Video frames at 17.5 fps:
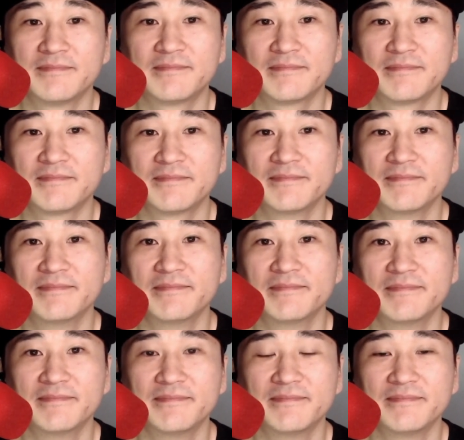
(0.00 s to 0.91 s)

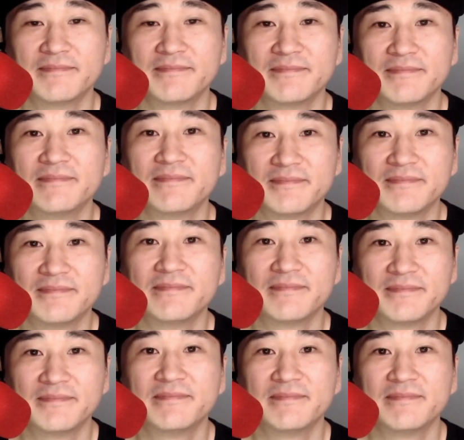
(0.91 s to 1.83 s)

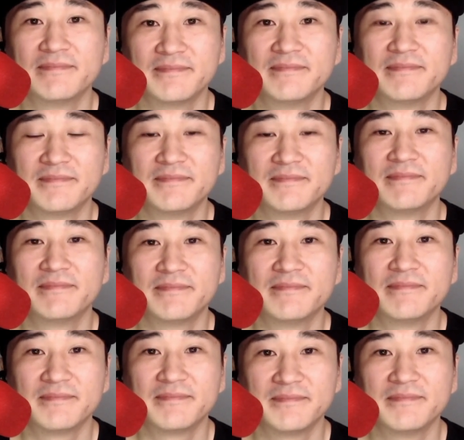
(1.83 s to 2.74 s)

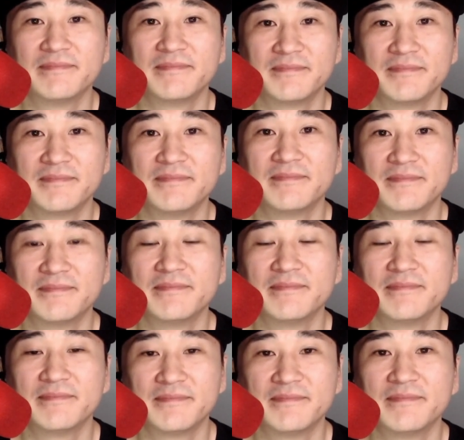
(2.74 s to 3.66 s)

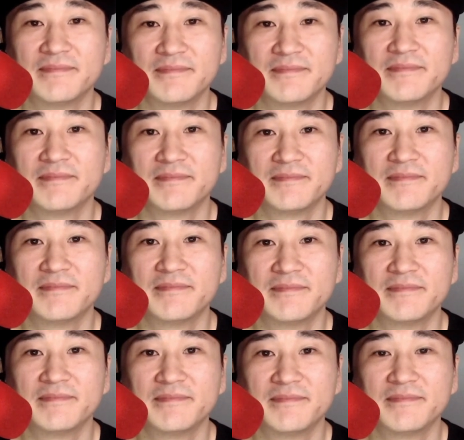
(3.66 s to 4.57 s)

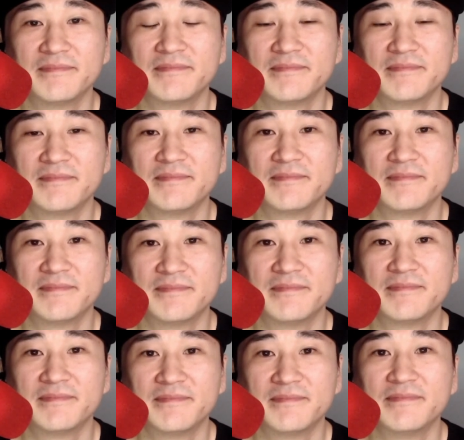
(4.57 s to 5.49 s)

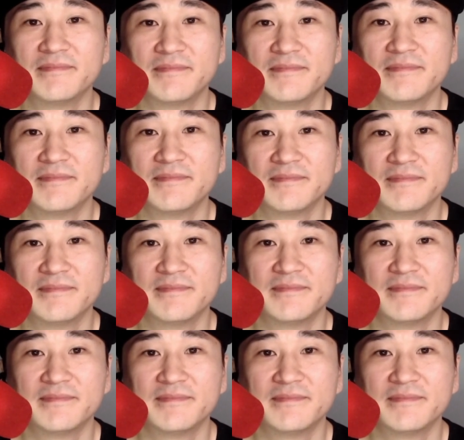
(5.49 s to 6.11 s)
The person shown says nothing.